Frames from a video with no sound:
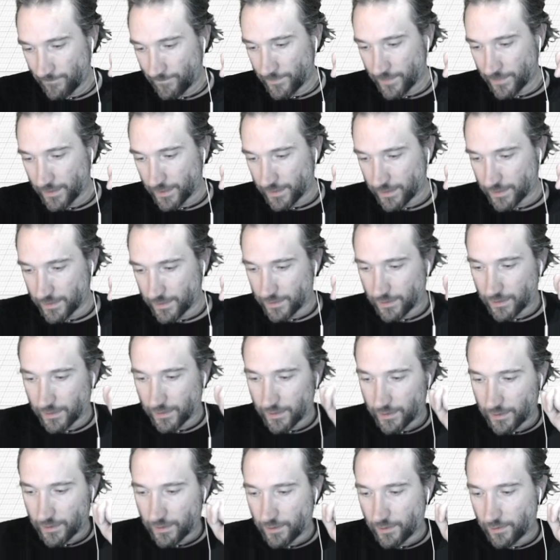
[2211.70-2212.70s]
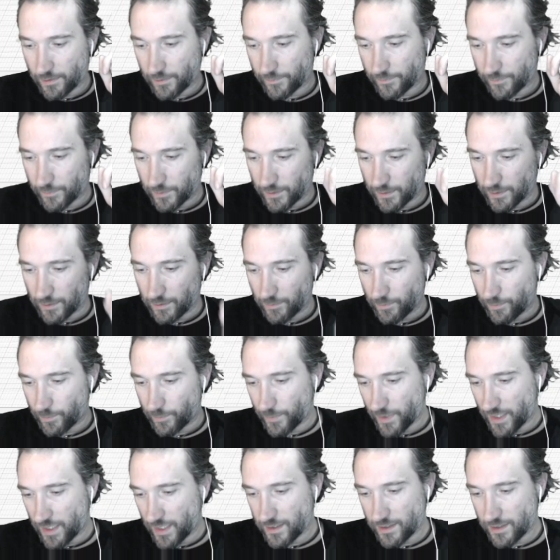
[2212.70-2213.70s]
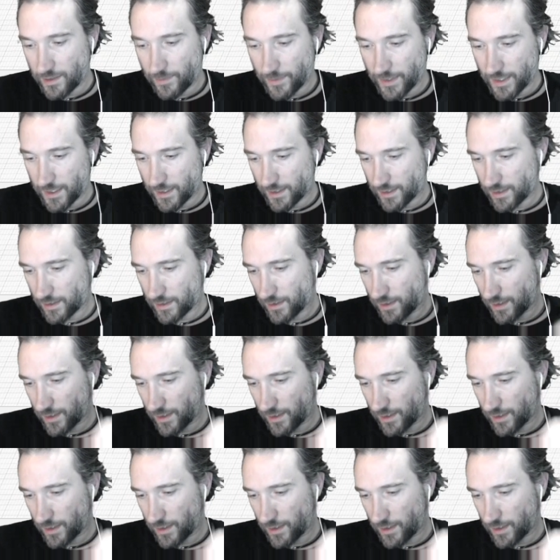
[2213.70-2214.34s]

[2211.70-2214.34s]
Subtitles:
a design here for a little basey bit.